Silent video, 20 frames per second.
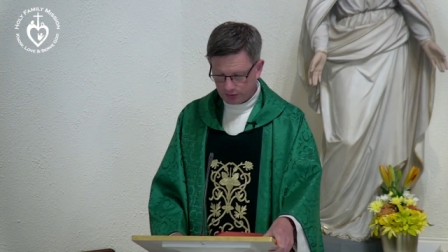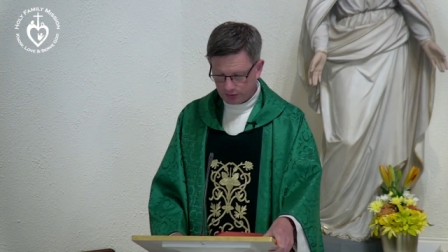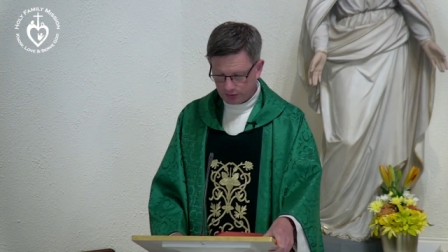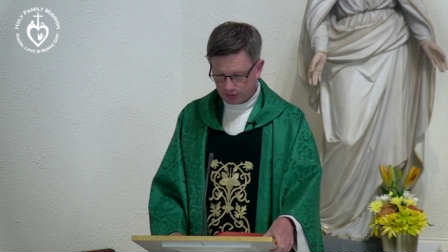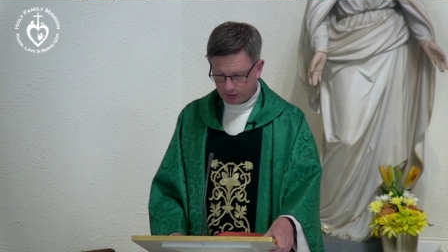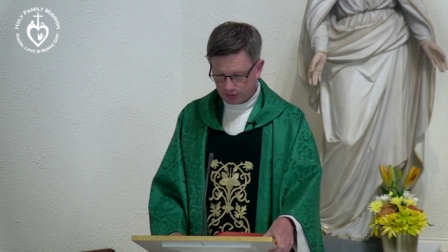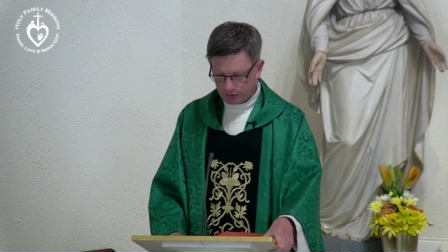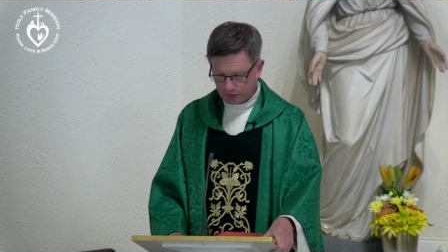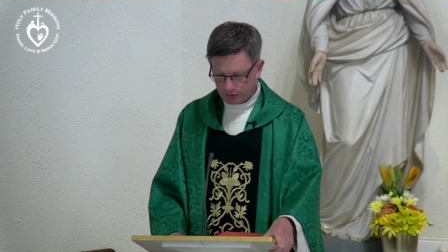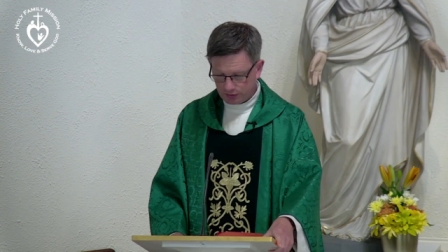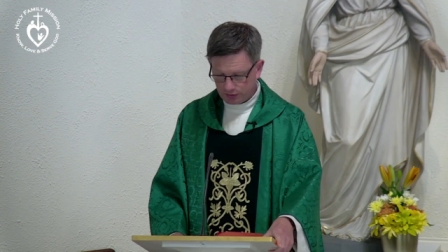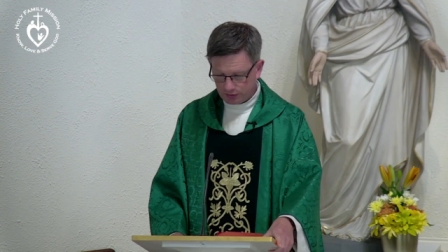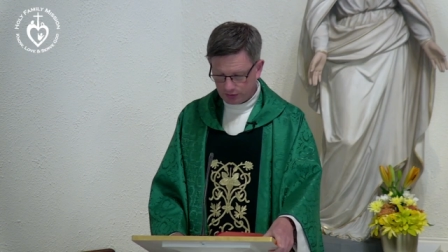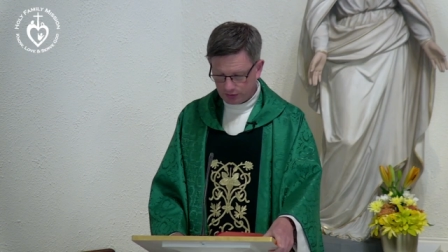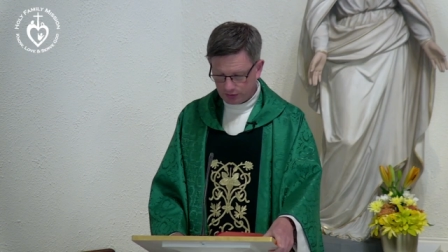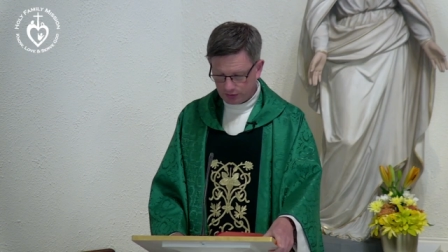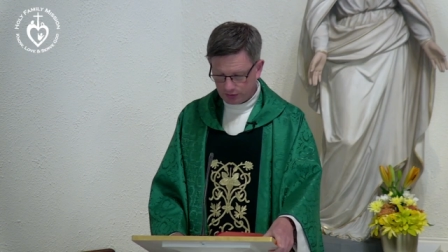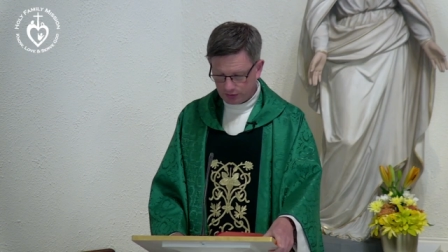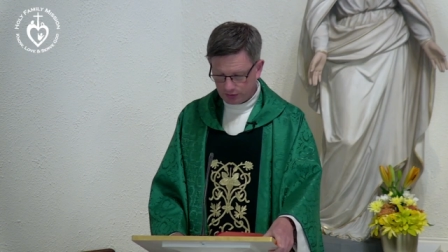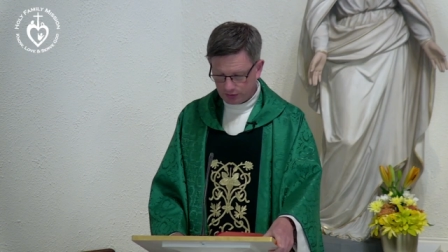So
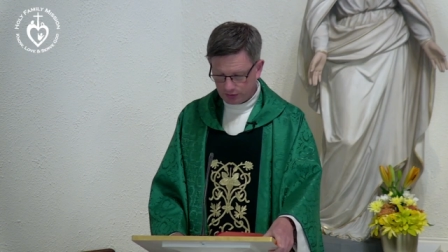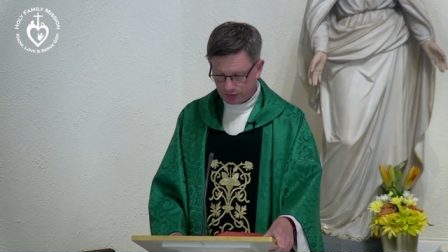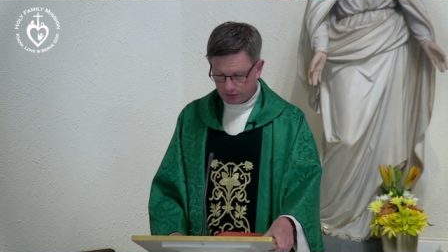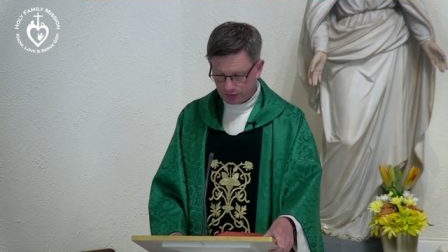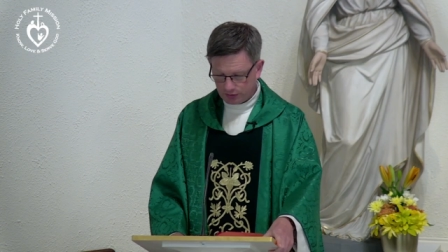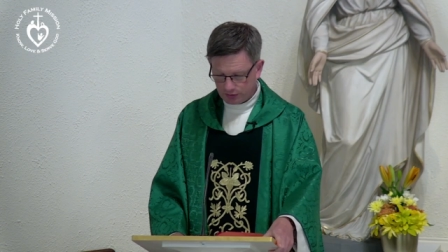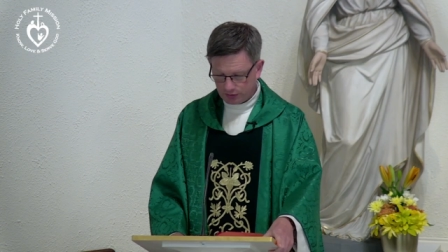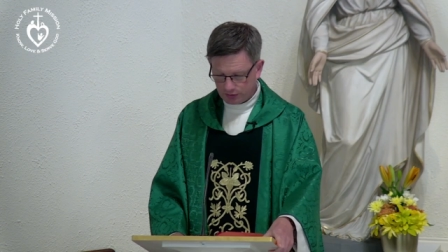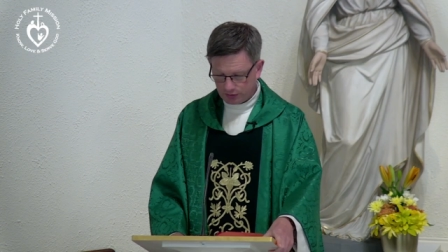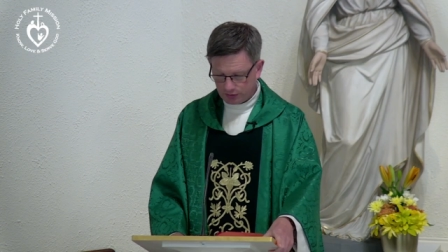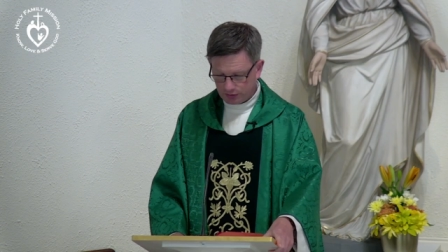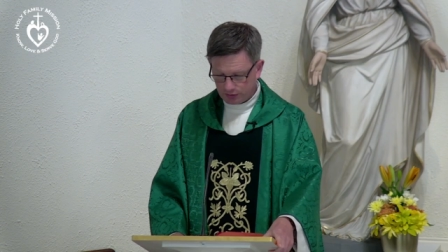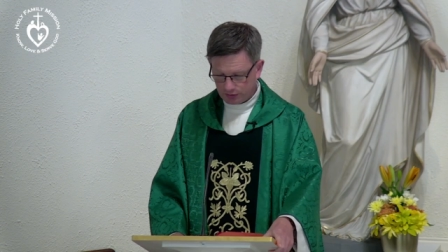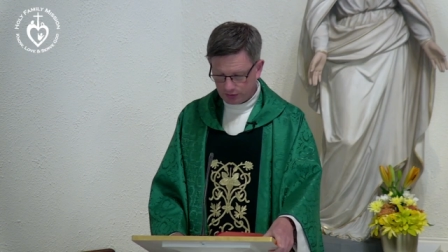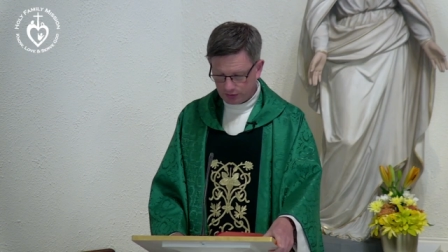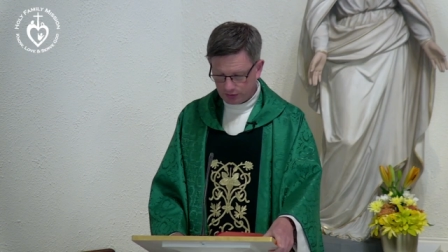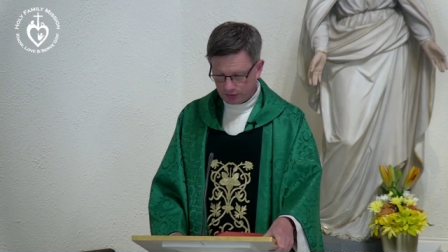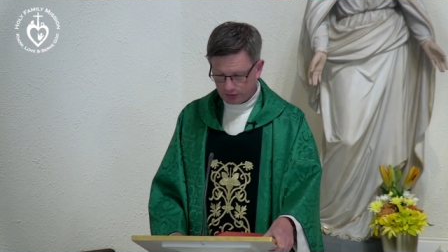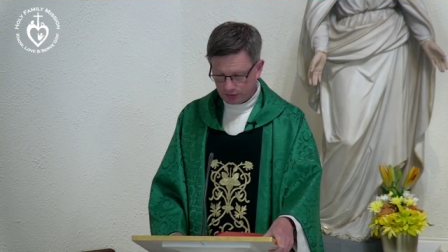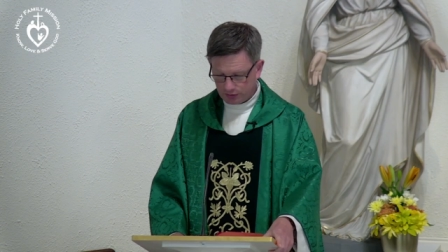it's a, a
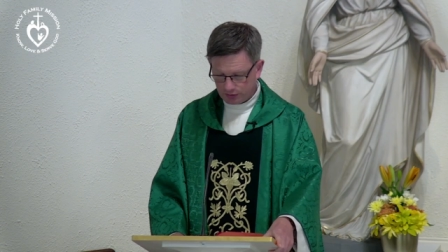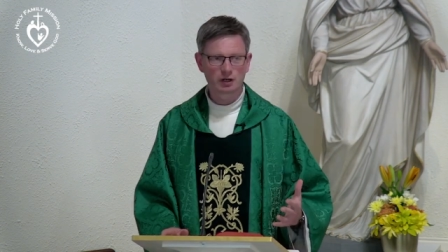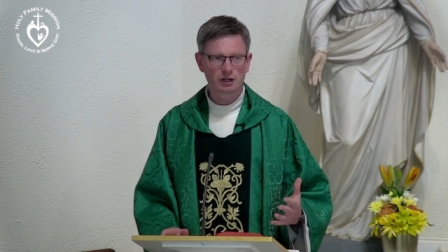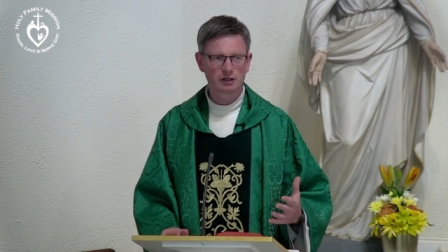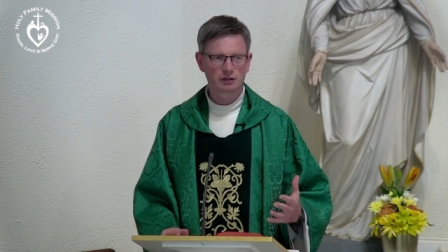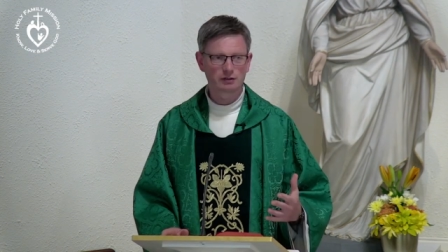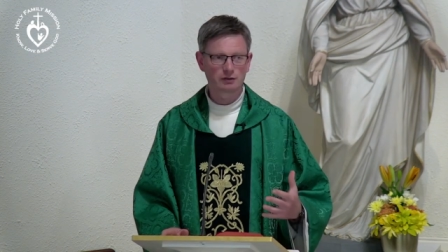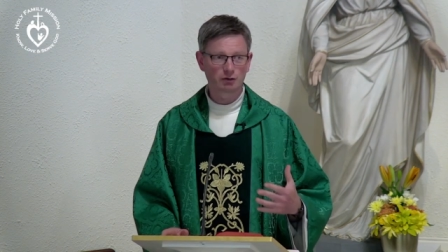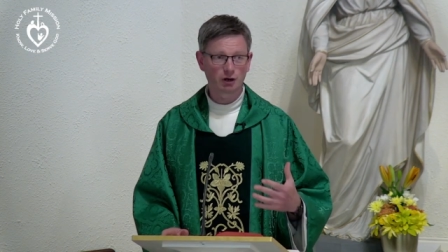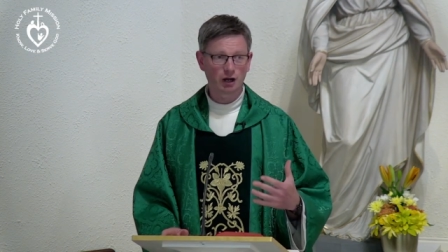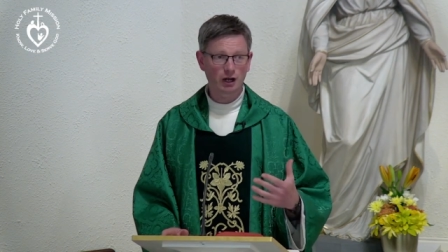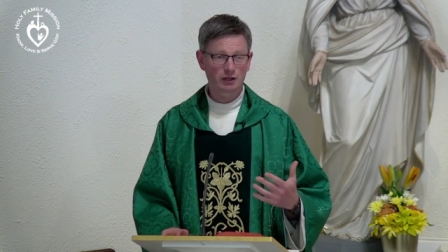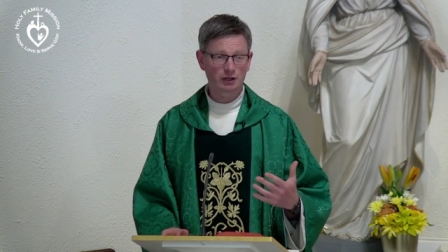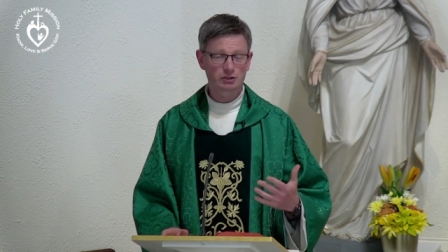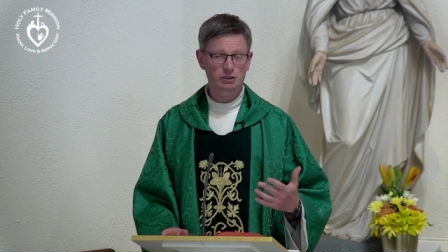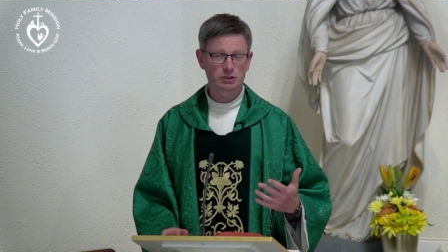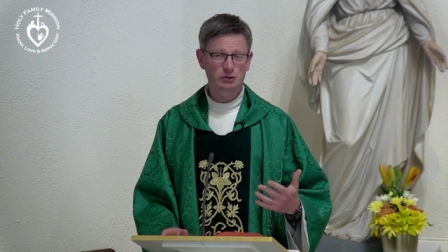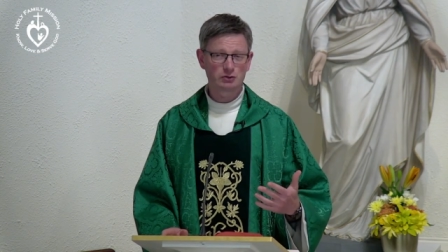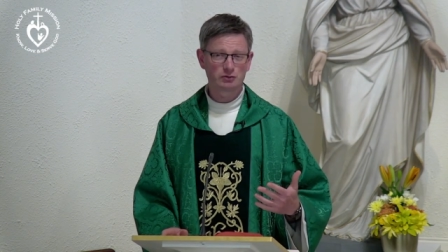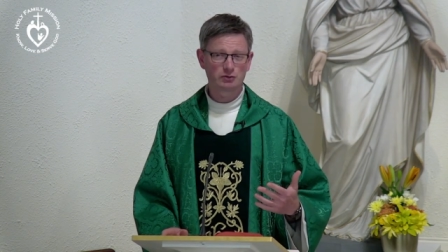Mass of great
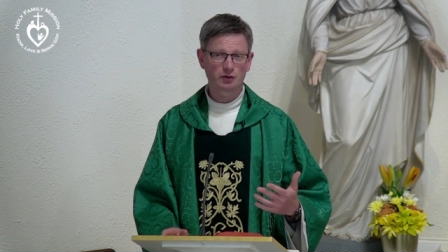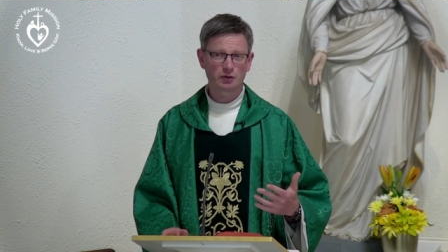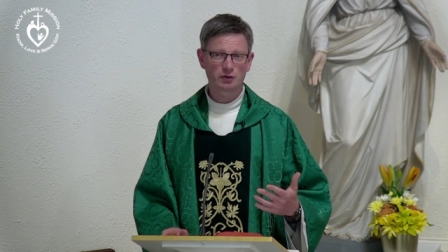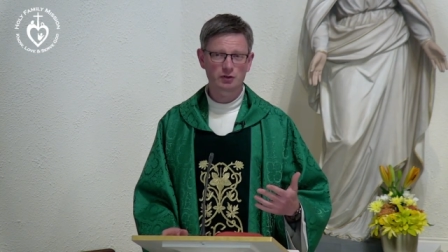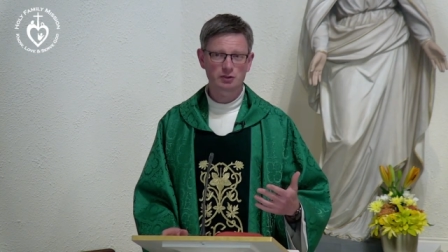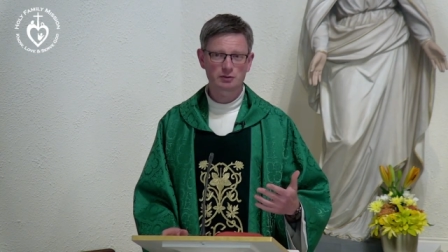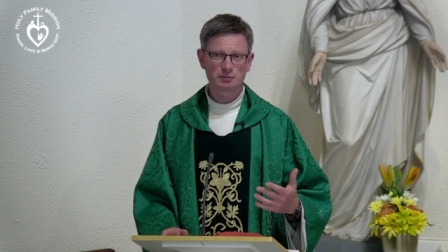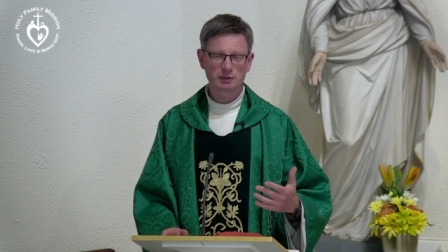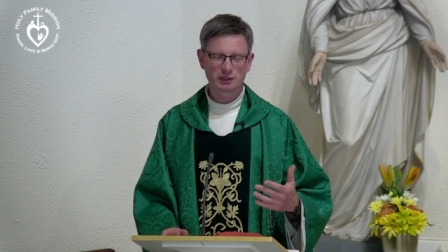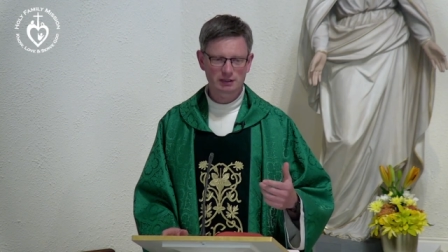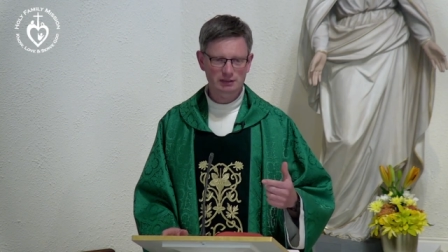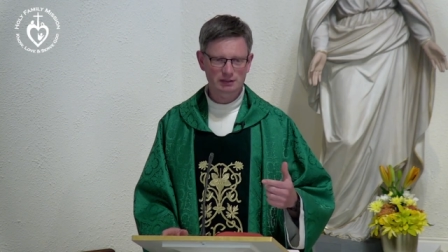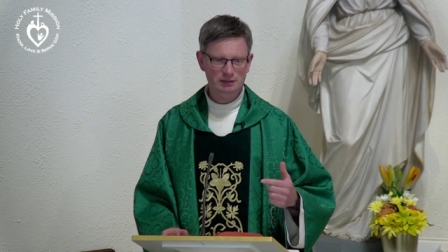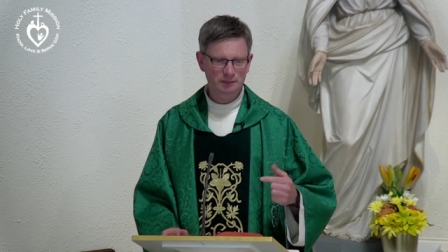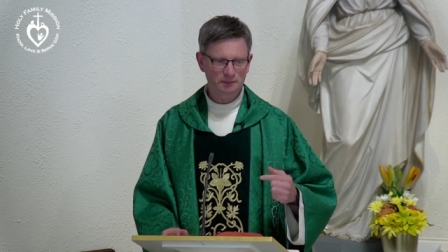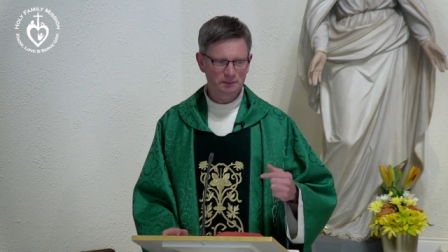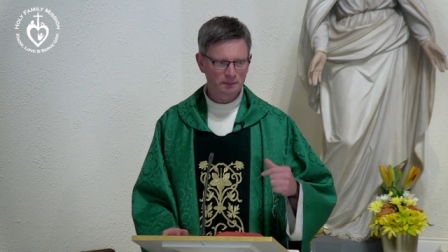gratitude for us, because